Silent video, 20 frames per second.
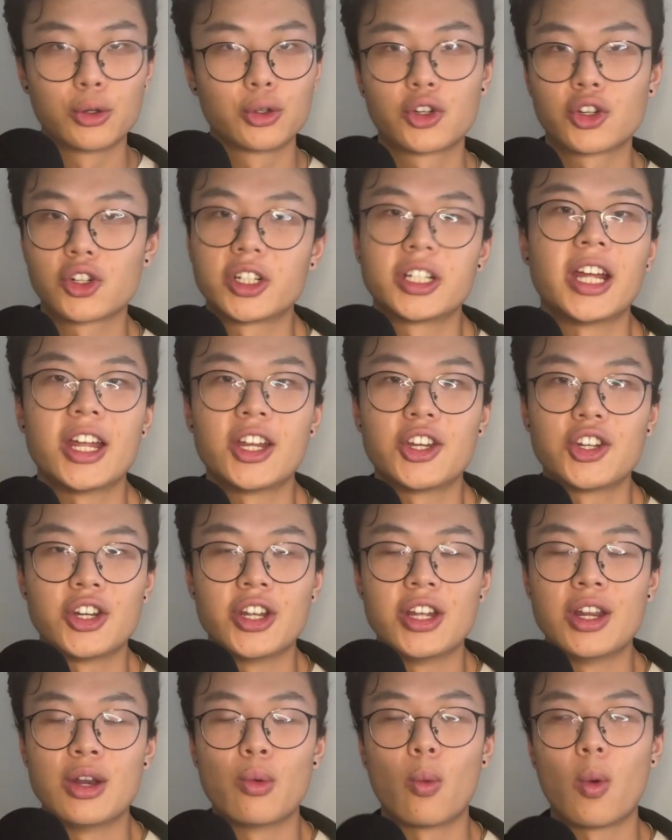
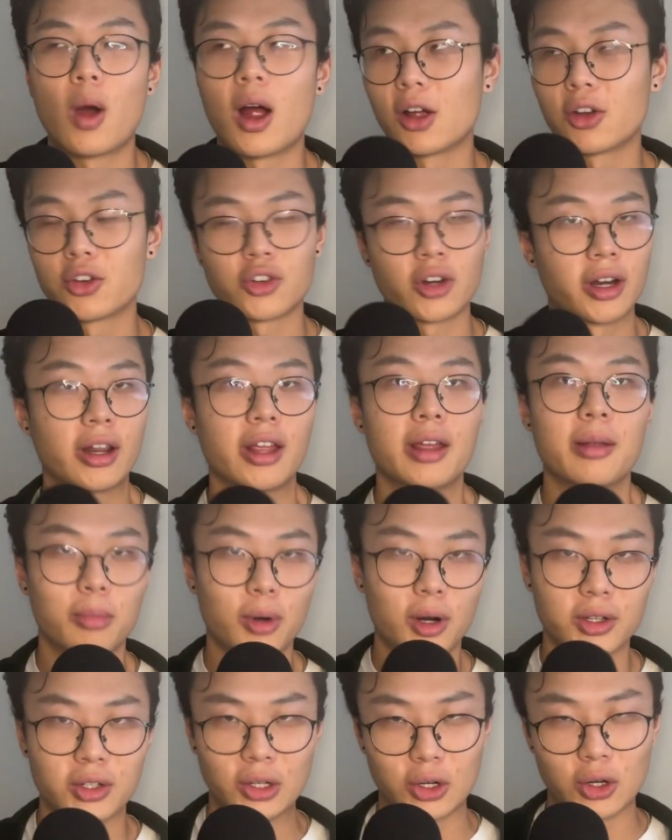creation while trying to
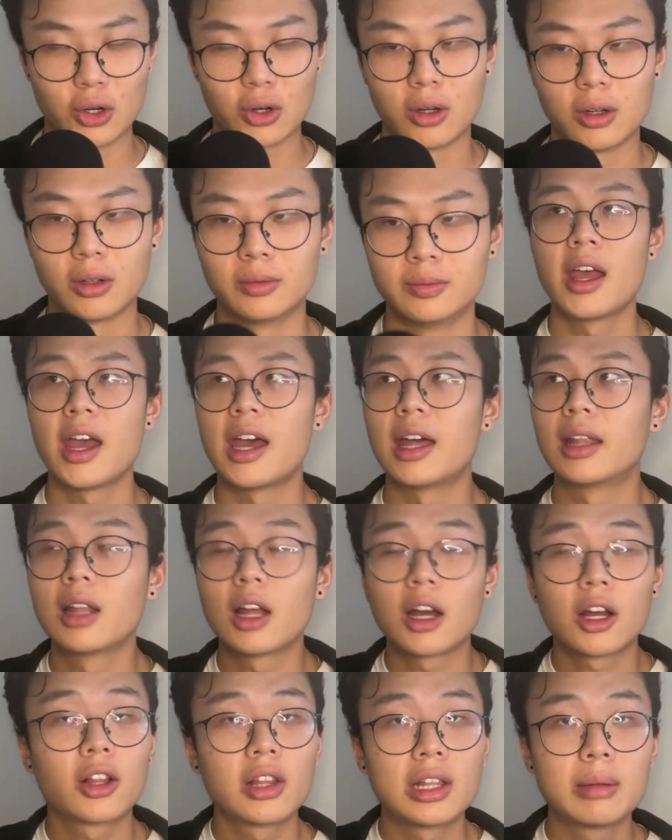impress a girl. And
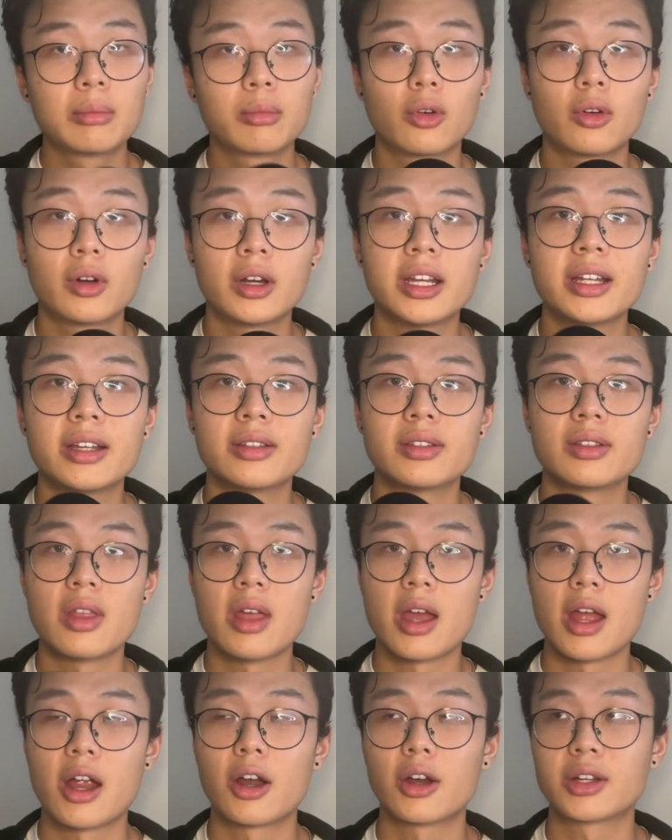luckily Marie is
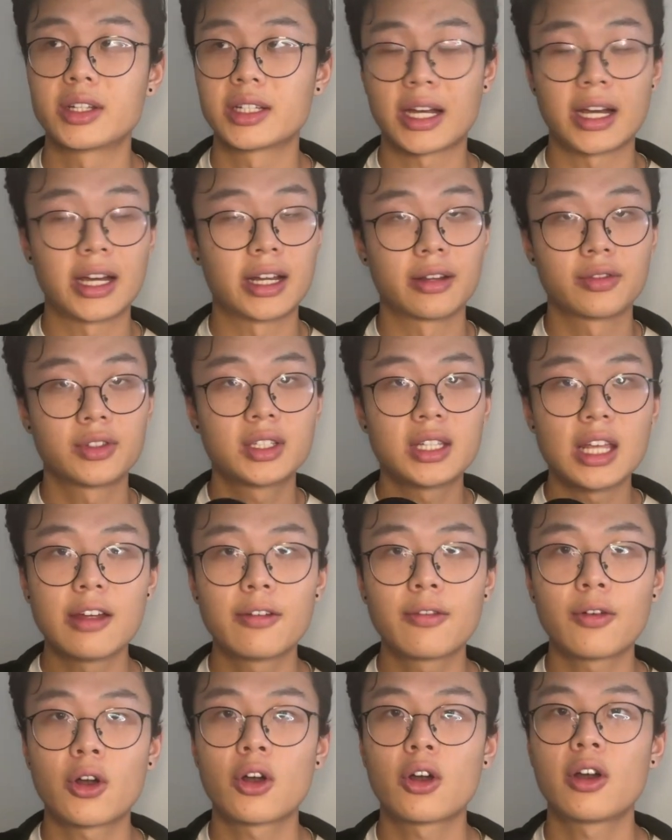there to kind of
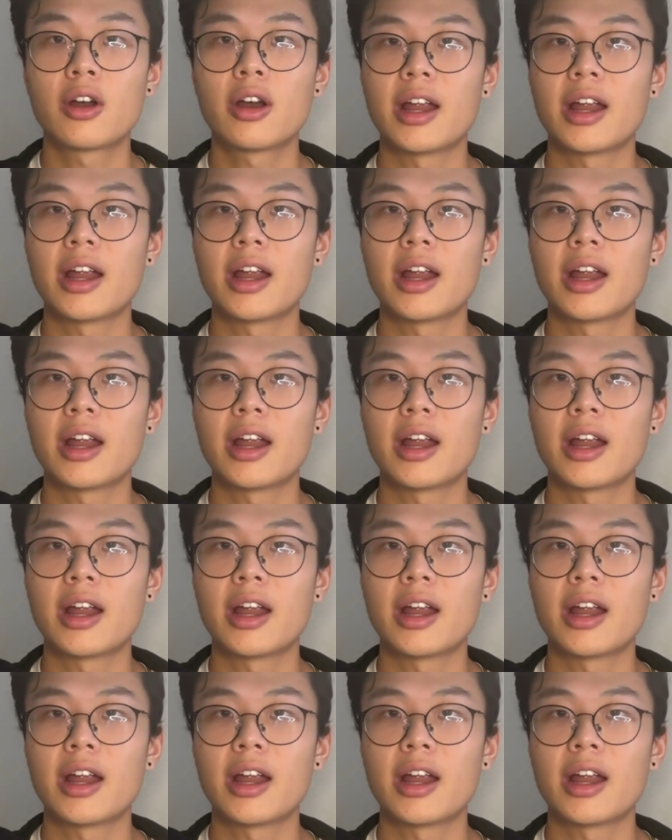save her